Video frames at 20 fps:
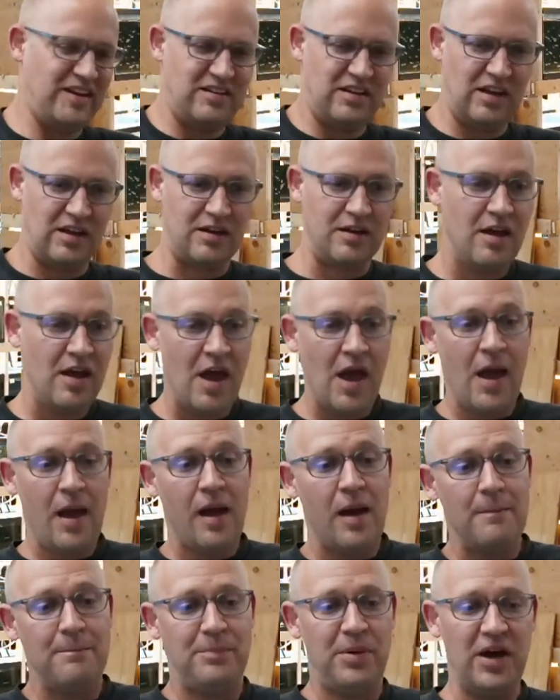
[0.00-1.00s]
damn.
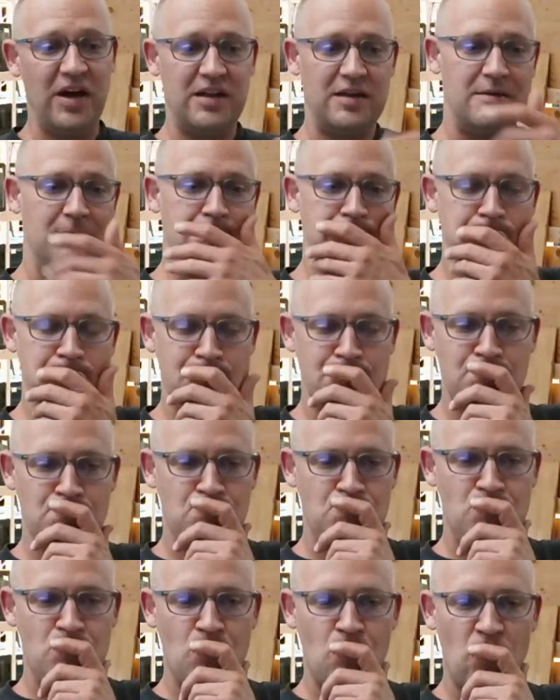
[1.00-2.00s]
But
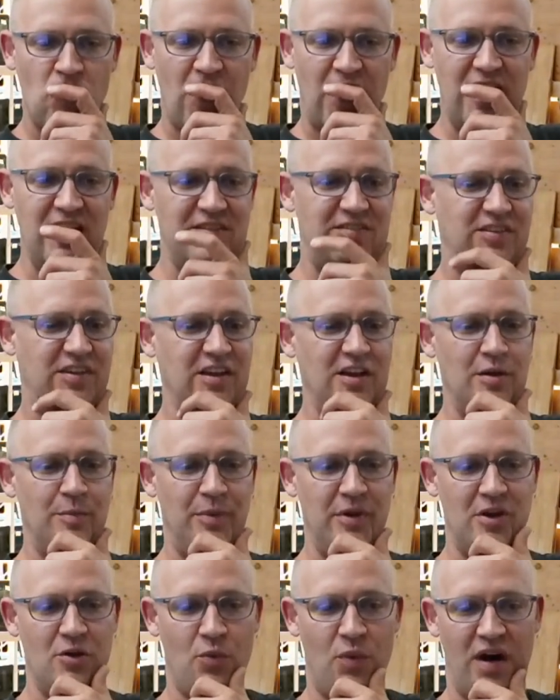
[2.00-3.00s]
it's going to
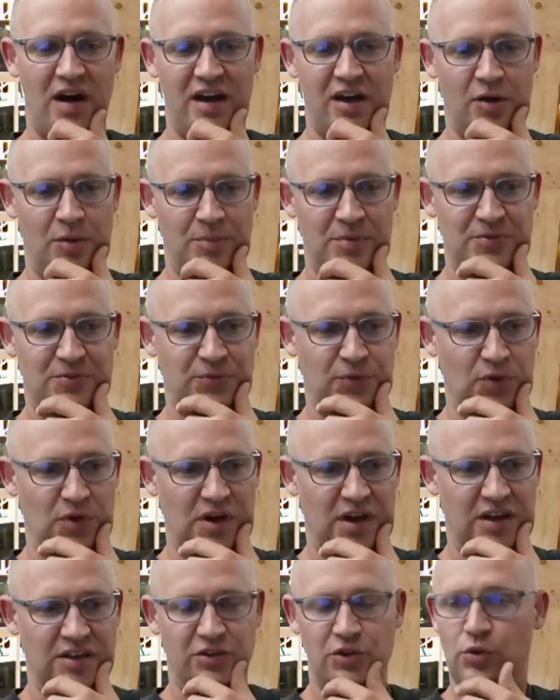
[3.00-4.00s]
be a while before
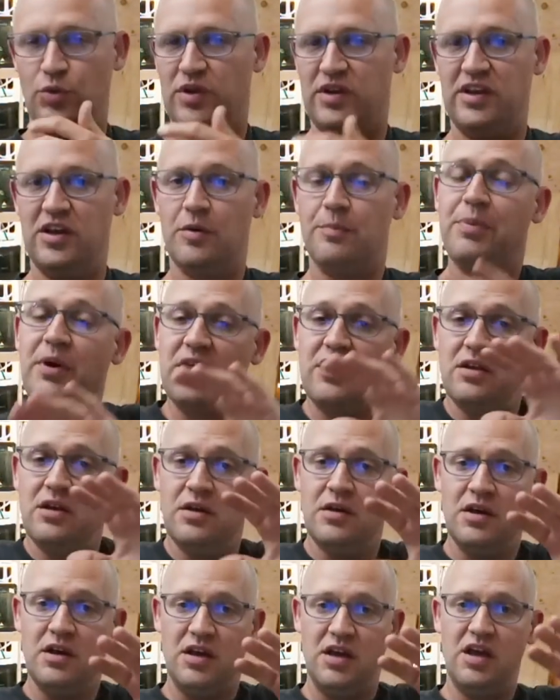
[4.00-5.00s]
I do one here. But
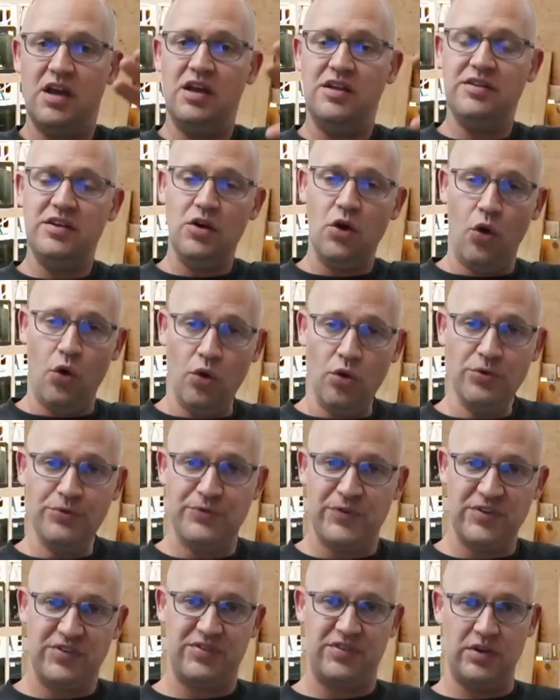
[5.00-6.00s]
in the old
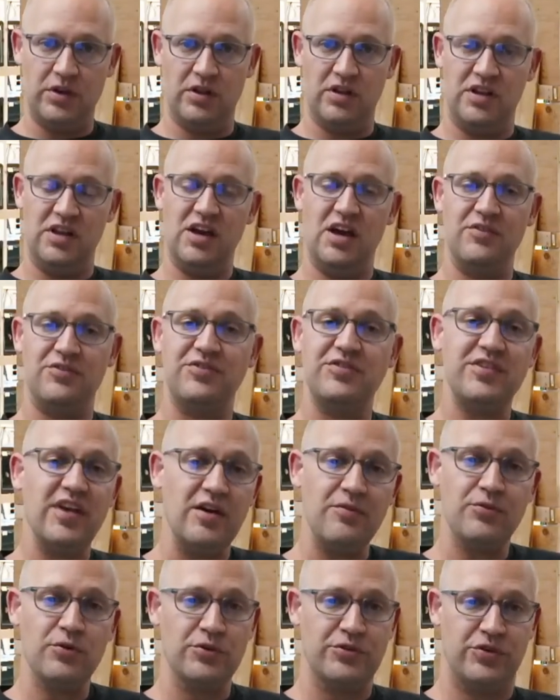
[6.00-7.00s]
facility, I have
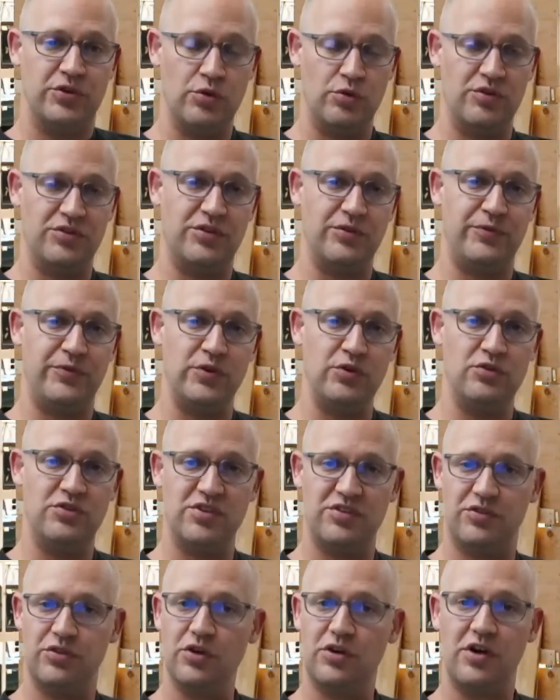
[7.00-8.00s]
several tours, if you
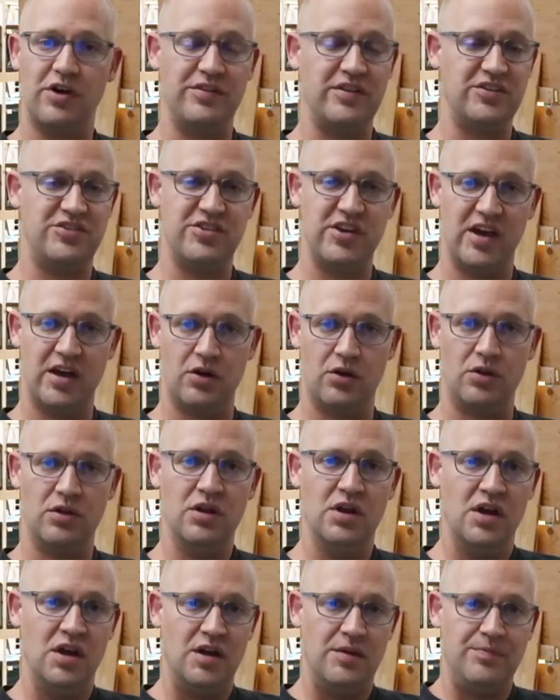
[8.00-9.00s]
just look on the channel,
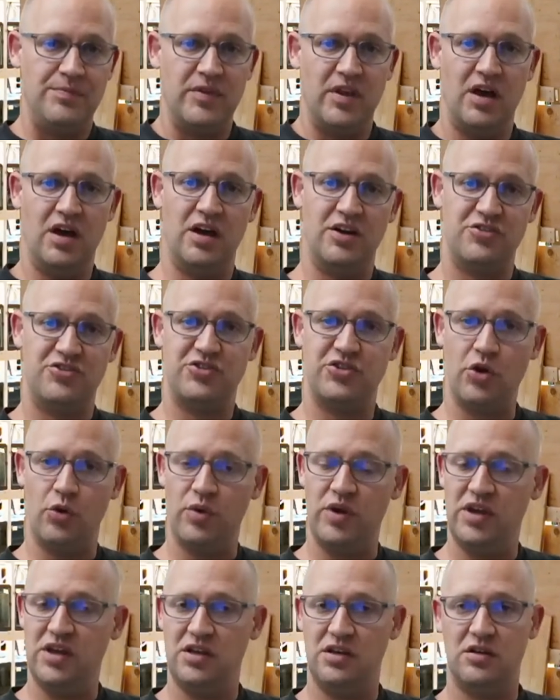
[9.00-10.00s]

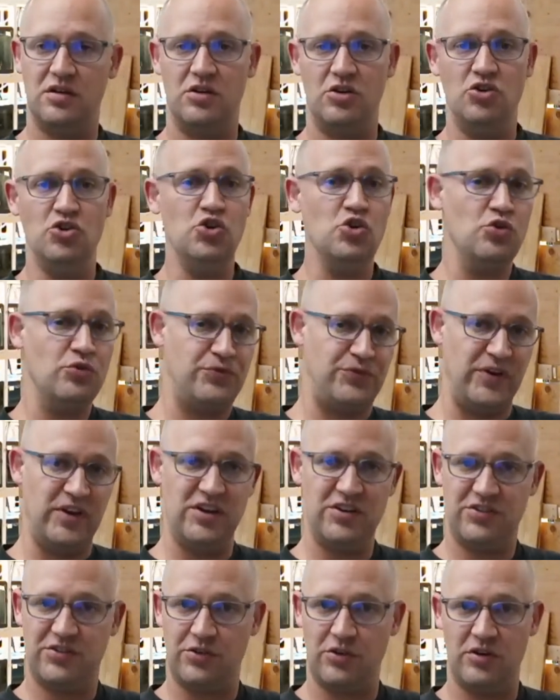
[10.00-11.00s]
showing new
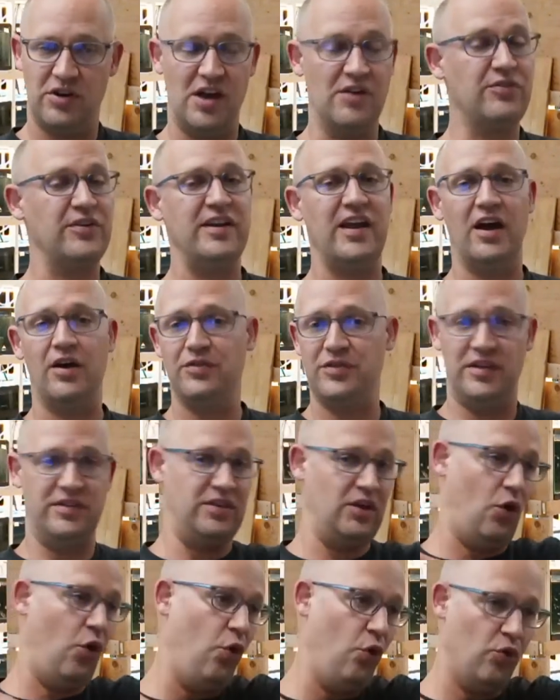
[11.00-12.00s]
fish, or every now and then
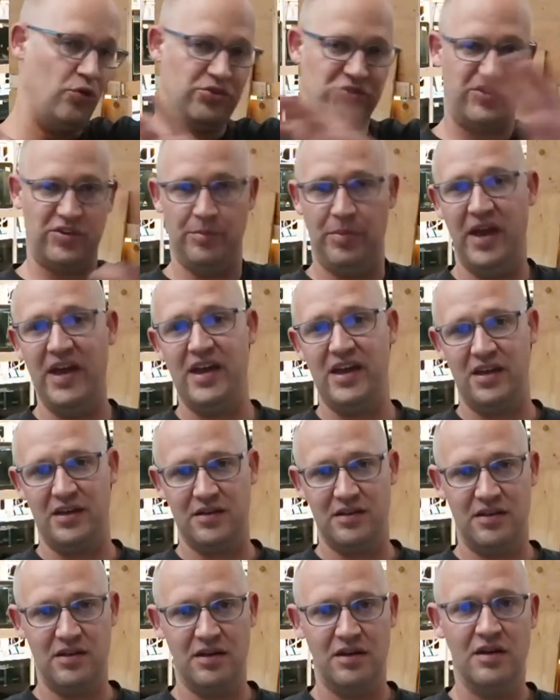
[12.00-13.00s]
the whole
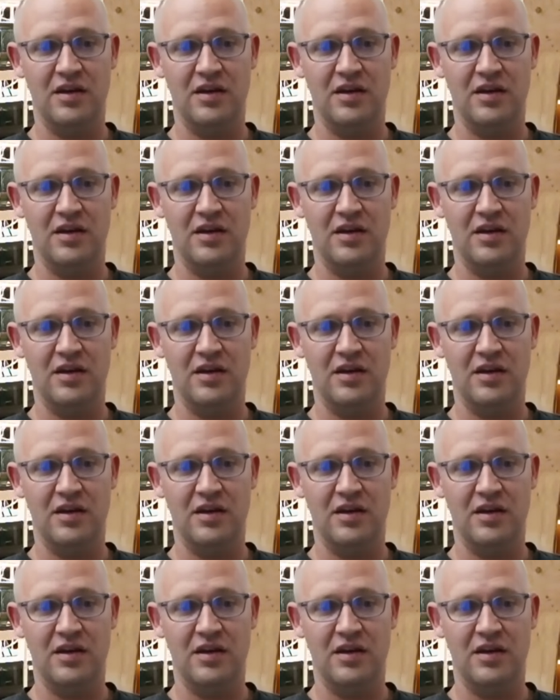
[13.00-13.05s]
shebang.